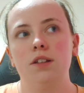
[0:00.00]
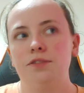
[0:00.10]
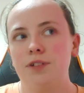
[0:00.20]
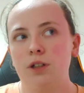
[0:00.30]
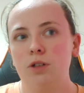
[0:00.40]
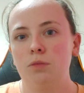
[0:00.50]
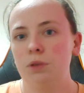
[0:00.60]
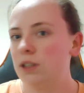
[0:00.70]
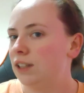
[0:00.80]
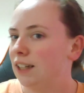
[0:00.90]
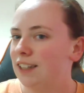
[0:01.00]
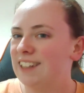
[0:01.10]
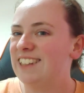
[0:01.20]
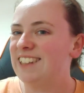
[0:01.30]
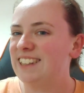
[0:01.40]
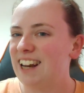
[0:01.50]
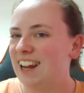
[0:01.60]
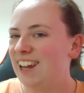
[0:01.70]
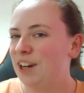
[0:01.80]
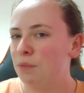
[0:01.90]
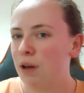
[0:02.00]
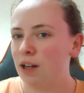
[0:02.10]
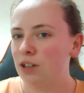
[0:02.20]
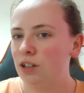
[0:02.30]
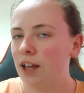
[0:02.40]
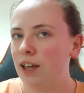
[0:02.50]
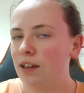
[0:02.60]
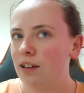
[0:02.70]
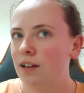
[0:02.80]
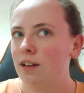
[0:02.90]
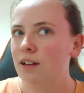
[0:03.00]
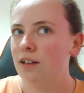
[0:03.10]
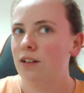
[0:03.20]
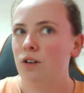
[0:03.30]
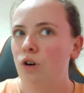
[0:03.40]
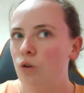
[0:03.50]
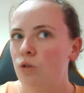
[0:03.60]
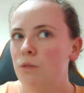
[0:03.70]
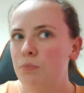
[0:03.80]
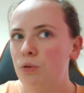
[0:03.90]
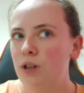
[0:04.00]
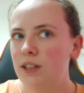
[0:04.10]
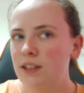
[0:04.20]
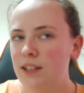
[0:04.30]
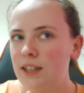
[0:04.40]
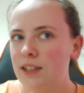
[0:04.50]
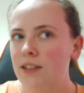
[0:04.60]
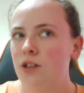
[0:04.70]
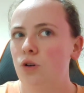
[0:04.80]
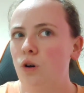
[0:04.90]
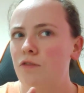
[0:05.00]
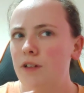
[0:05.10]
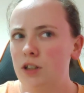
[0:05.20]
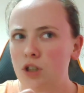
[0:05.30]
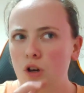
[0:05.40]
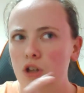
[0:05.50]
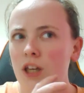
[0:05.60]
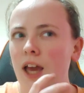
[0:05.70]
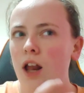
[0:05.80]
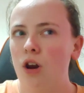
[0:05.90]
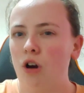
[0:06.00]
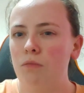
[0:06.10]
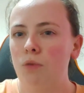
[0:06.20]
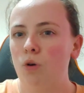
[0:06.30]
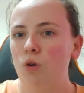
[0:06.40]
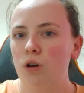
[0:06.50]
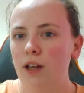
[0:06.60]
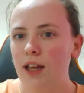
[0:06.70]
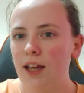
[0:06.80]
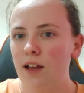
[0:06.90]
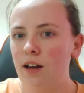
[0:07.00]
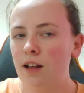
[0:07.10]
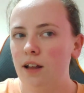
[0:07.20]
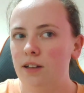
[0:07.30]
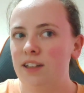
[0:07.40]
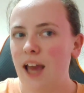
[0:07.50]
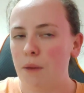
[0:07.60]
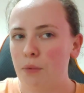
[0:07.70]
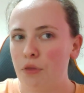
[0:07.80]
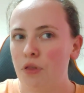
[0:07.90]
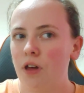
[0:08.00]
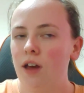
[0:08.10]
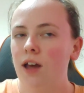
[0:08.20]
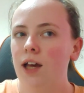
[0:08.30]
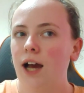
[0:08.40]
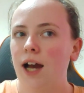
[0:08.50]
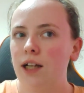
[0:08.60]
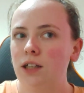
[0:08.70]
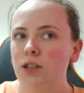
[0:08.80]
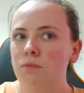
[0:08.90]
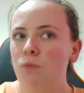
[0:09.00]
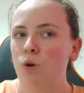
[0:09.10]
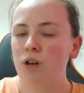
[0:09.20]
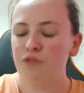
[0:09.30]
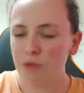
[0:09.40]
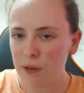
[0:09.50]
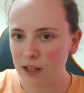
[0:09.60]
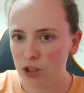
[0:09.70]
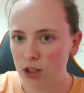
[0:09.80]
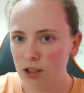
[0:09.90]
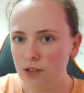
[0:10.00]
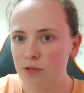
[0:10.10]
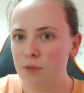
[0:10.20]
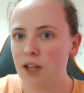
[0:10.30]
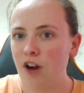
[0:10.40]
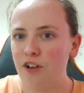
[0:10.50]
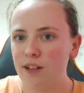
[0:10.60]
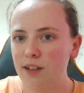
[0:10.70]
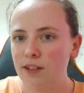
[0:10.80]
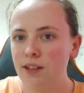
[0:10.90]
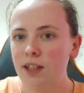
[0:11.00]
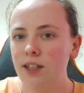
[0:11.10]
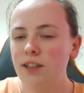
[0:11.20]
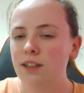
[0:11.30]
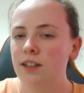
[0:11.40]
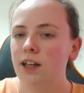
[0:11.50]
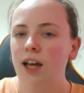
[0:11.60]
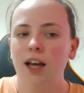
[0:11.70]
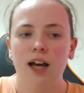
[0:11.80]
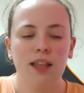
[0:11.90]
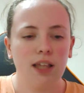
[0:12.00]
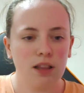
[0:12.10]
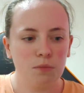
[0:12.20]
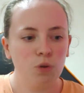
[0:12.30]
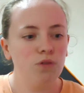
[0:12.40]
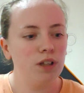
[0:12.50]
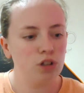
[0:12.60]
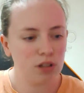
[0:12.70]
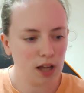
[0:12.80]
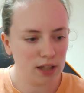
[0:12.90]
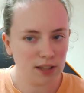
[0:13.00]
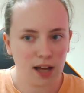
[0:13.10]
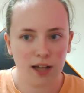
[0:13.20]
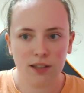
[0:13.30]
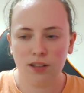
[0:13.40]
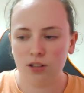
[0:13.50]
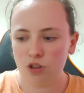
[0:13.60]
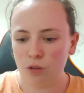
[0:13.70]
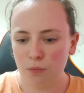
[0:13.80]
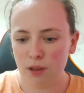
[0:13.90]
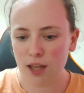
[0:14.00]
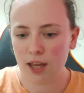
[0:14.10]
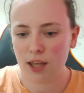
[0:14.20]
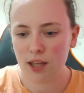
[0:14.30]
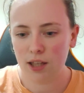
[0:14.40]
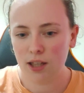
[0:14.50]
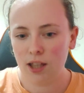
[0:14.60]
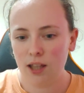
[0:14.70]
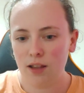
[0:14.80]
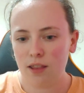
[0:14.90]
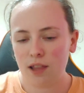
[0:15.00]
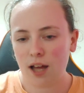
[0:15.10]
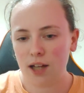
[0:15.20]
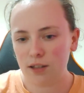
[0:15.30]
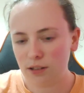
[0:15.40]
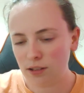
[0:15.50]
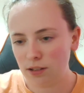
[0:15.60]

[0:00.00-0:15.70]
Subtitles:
the film did a slightly better, like, although the book is decent enough, it's got, you get a lot more depth and more information from the characters and things. I think the movie just has that something, that